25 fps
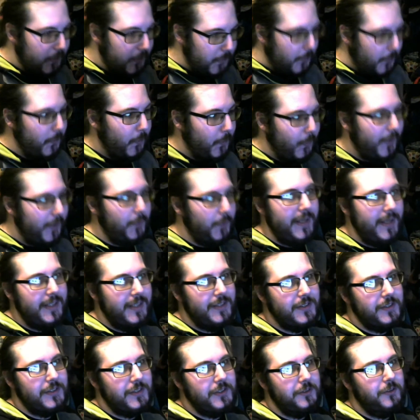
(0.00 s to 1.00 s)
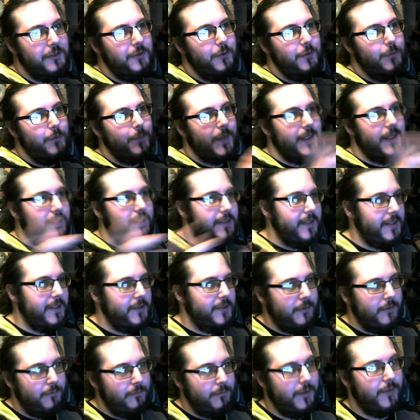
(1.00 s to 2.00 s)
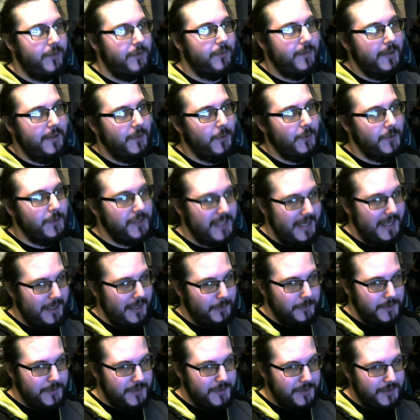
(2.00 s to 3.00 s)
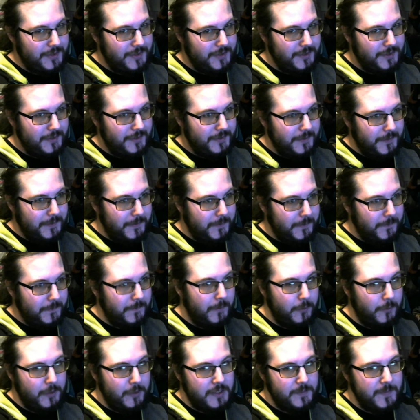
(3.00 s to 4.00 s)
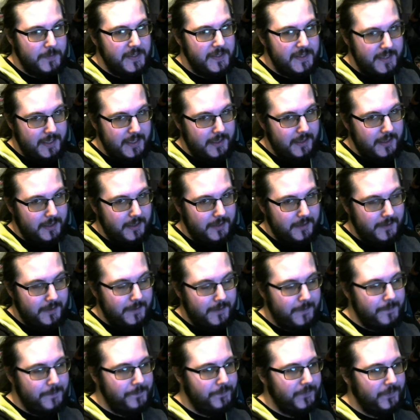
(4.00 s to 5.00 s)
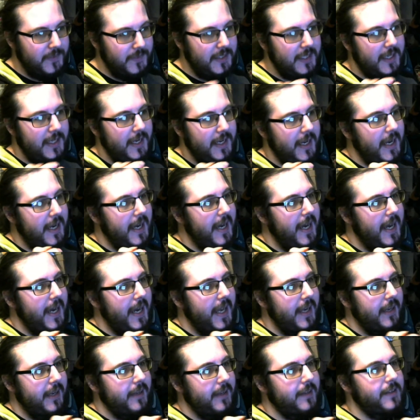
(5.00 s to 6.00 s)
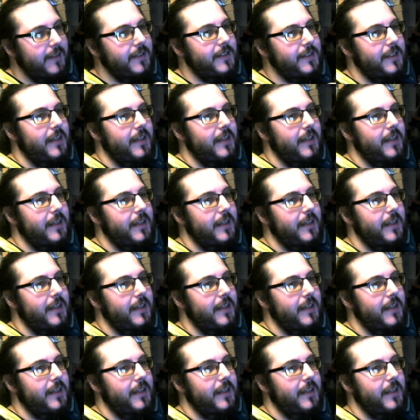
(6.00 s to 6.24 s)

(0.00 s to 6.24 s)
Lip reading: we went to my sister and brother-in-law's house for Christmas dinner, and